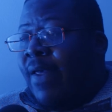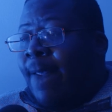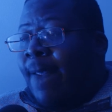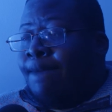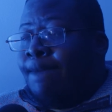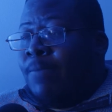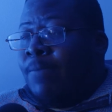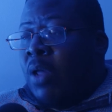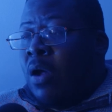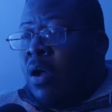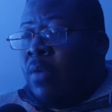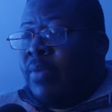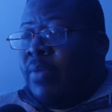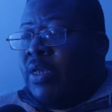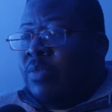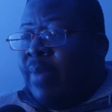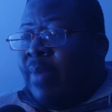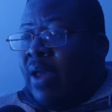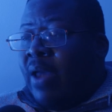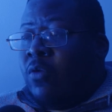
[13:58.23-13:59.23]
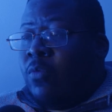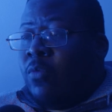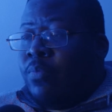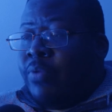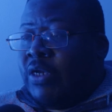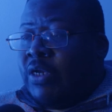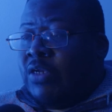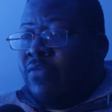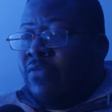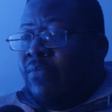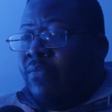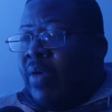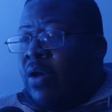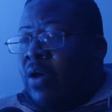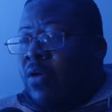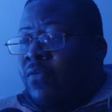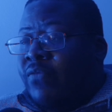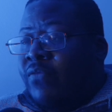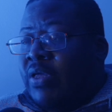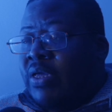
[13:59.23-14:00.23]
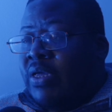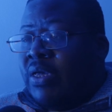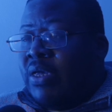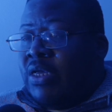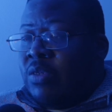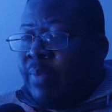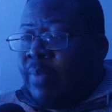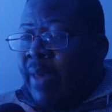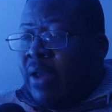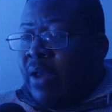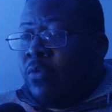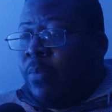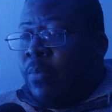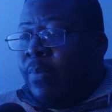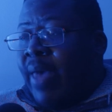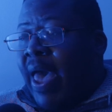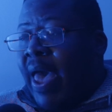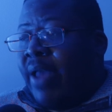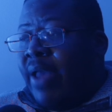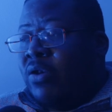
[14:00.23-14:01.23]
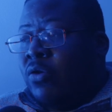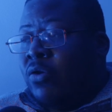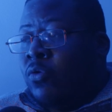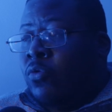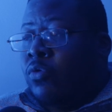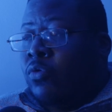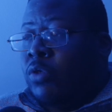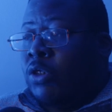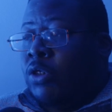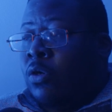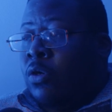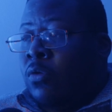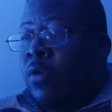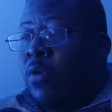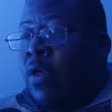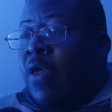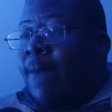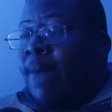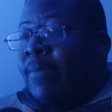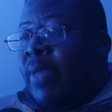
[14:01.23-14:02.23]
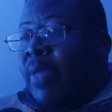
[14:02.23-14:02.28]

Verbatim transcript: um, he's battled Bricks Velvy, he's battled Bad News. So in